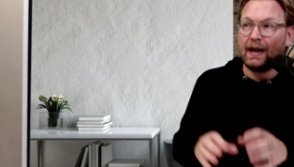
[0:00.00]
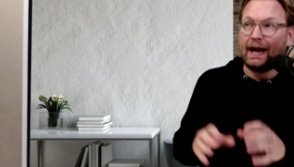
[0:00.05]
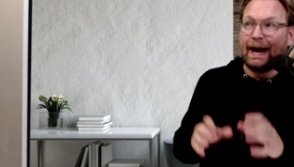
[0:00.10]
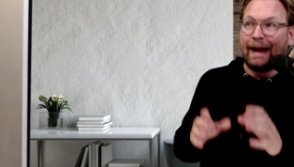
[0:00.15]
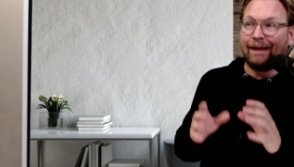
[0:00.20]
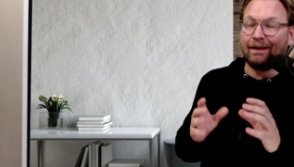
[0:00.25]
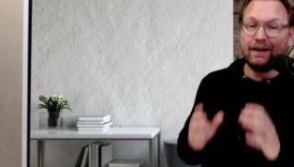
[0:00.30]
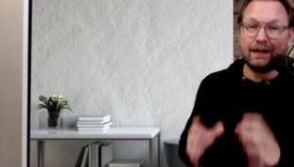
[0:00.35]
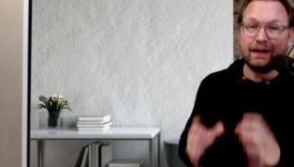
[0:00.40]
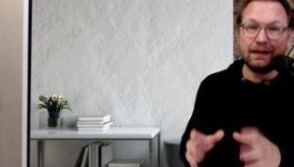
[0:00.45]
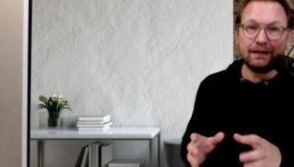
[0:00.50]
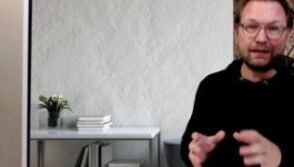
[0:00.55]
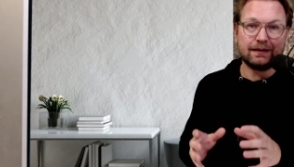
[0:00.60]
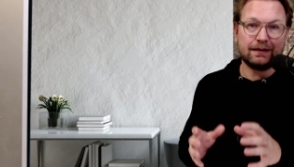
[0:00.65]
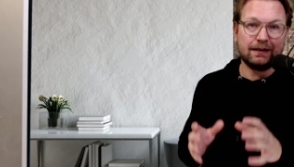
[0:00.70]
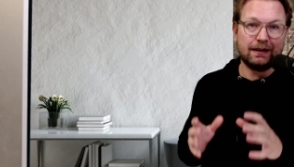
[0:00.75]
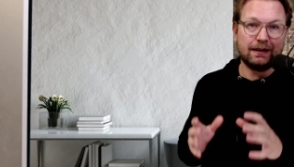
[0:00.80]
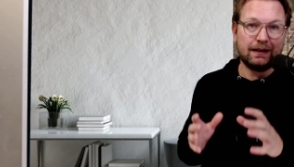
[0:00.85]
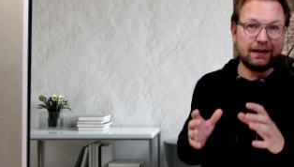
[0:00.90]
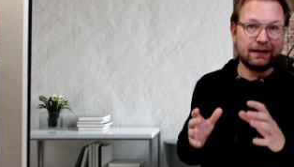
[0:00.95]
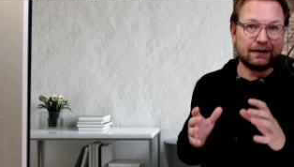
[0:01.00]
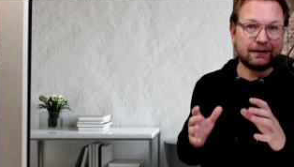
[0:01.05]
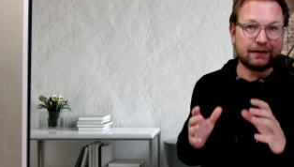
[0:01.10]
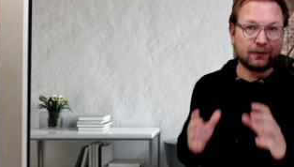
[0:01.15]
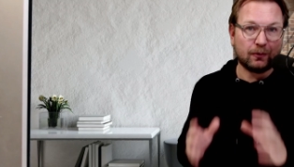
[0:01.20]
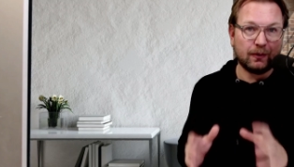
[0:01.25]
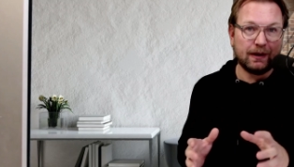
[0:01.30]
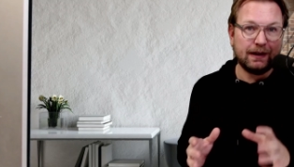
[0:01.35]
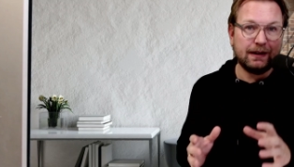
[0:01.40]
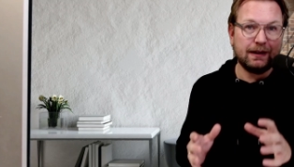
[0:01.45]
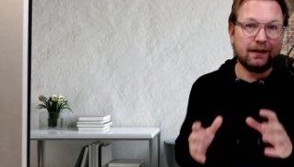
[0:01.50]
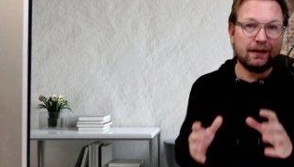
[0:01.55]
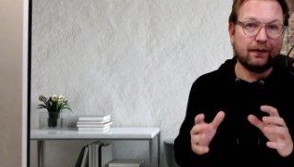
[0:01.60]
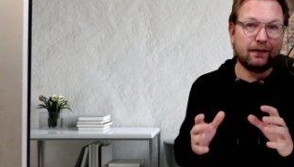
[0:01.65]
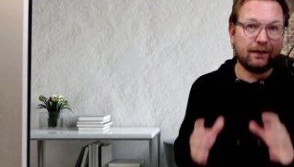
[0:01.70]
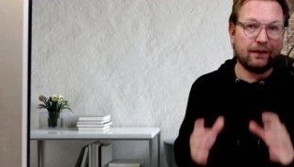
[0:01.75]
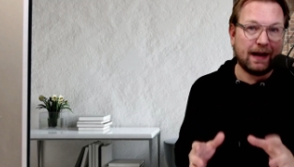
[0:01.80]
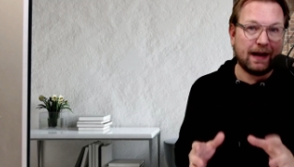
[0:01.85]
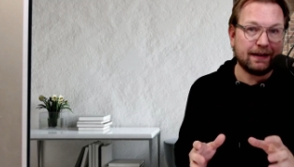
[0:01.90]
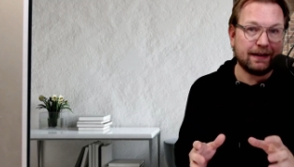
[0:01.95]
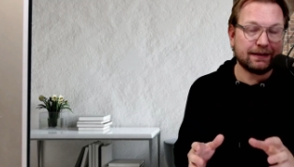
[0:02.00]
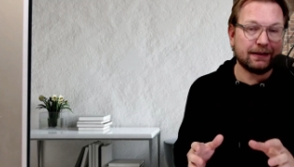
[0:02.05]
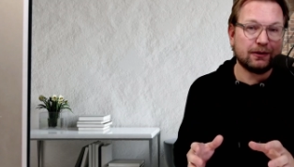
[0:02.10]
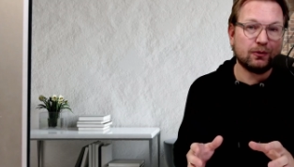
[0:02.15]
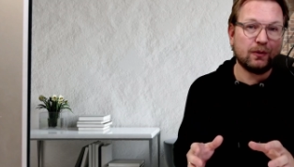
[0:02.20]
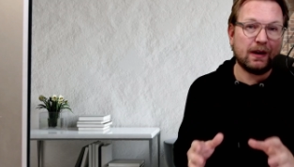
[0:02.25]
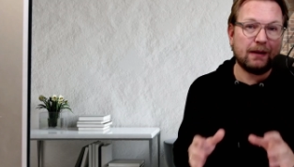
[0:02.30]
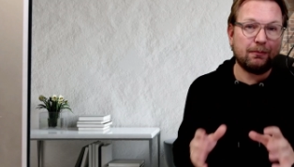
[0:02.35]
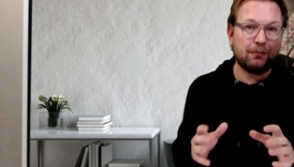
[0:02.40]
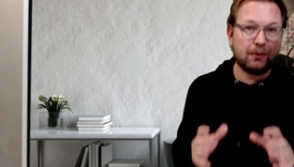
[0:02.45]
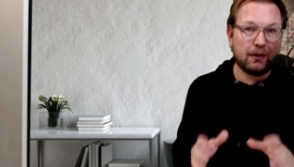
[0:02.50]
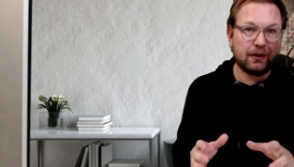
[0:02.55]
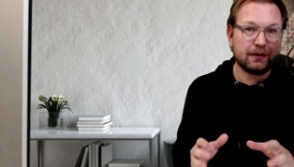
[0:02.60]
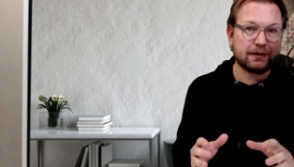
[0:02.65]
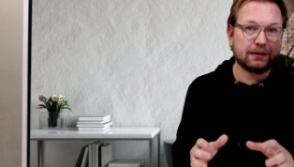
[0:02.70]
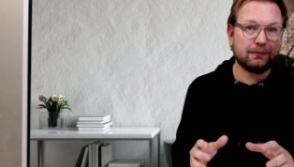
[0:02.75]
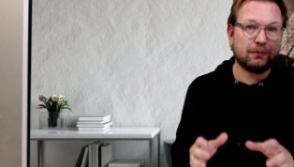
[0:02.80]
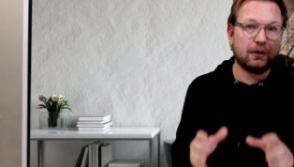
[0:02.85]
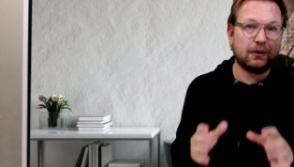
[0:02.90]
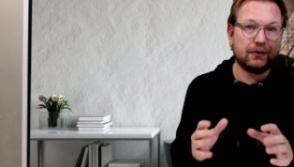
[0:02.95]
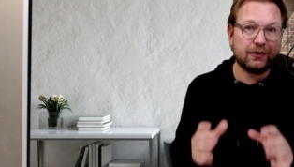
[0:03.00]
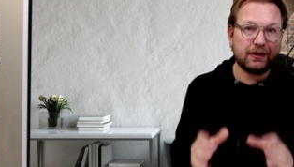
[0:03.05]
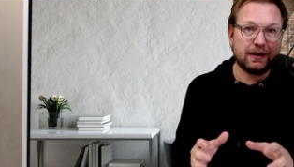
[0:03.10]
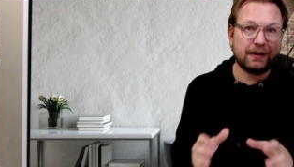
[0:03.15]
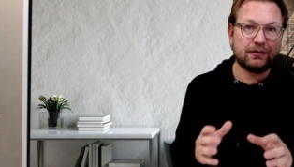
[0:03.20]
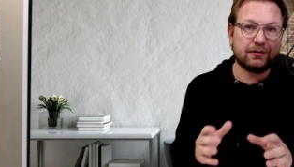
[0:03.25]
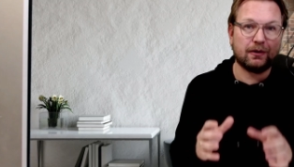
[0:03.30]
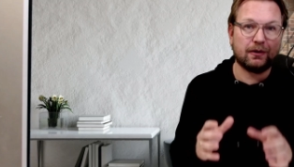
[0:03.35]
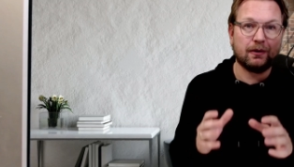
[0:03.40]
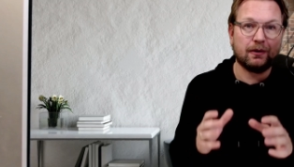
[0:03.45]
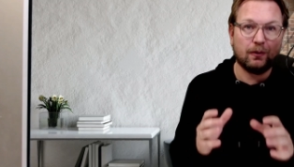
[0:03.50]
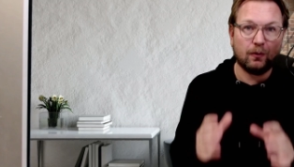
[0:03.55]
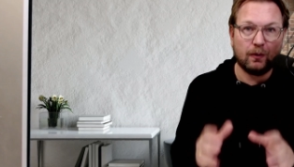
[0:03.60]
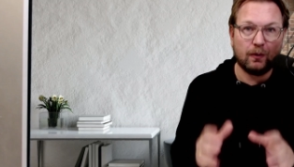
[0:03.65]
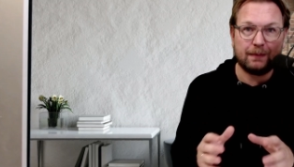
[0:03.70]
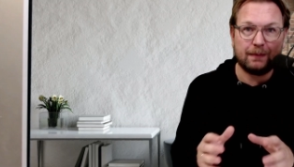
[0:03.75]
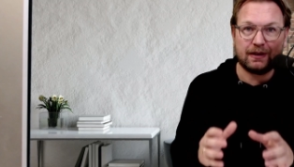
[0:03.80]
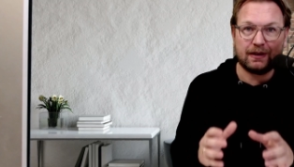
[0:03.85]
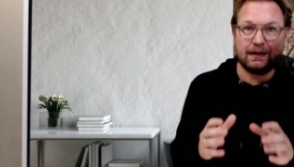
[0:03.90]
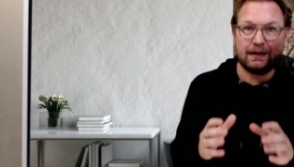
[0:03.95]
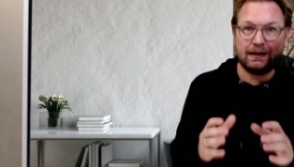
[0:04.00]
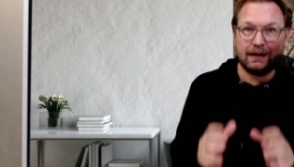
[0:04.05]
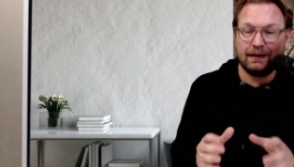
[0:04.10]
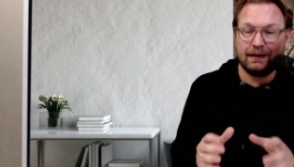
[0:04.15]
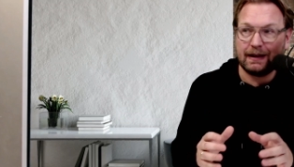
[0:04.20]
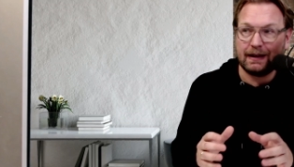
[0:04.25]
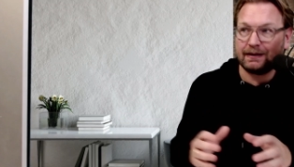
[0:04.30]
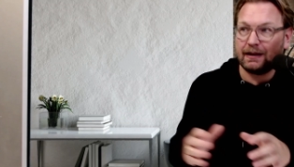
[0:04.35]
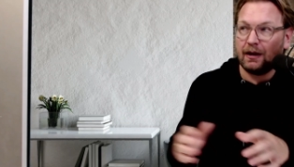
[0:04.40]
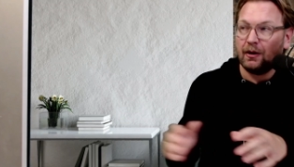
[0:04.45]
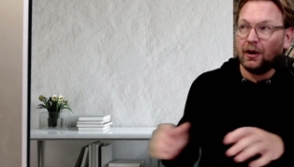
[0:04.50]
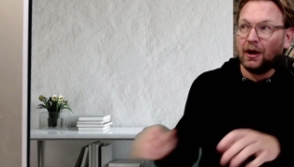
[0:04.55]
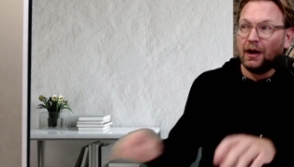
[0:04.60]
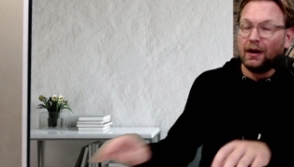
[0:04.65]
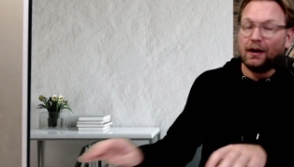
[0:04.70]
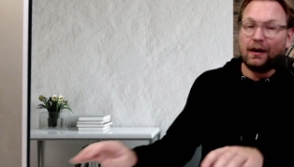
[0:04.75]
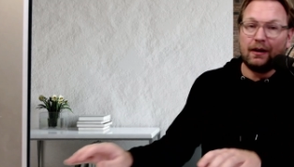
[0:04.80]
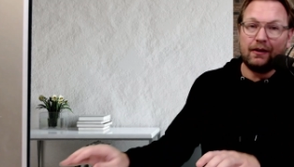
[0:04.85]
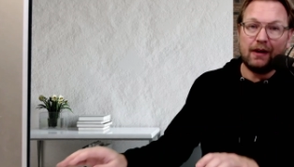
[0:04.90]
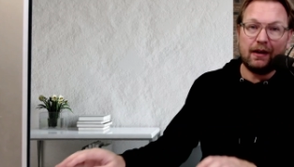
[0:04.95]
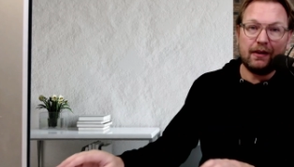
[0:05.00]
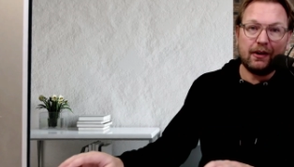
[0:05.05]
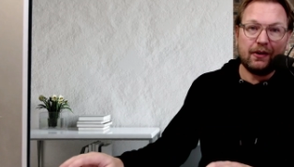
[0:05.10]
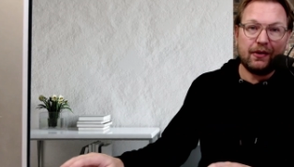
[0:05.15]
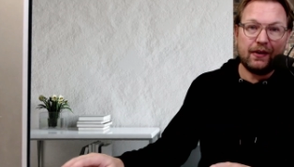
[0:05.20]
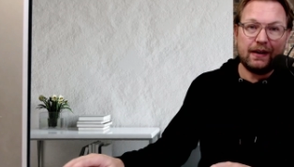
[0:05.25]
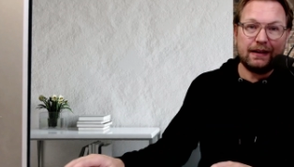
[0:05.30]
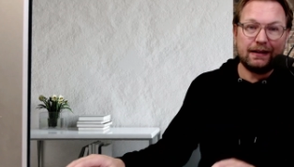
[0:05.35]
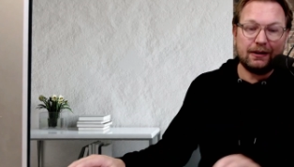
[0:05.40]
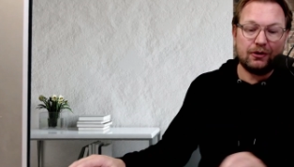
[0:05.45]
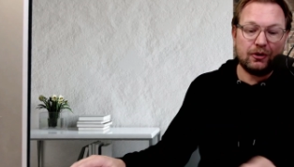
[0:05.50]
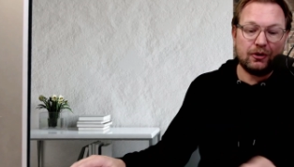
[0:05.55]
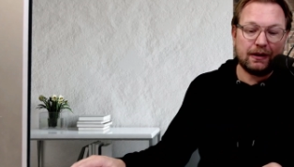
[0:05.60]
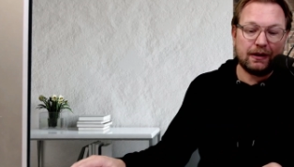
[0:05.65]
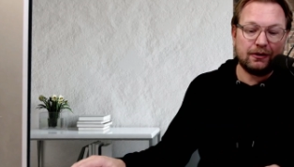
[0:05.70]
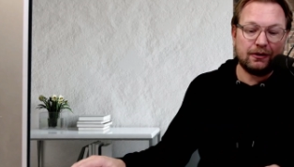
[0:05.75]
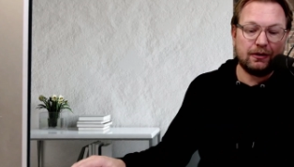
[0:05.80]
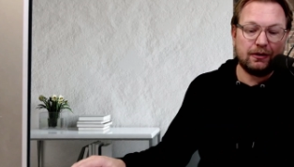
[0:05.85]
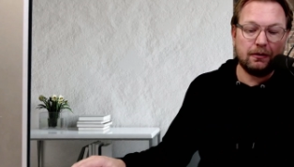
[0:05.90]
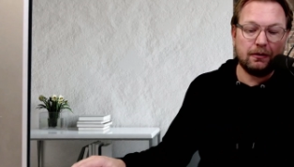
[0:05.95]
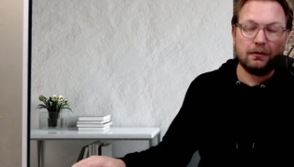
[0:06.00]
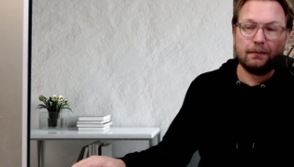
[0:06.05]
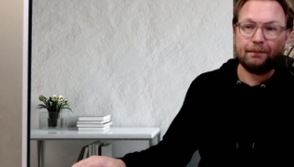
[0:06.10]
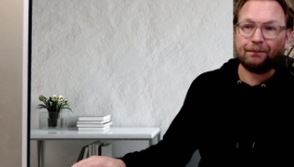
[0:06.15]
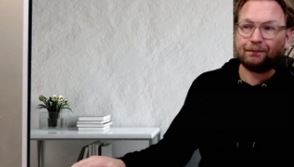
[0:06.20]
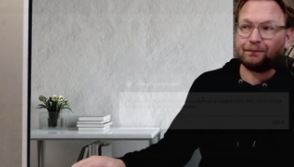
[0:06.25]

And this is really the fastest way possible to get your website indexed. Now, another thing that you can do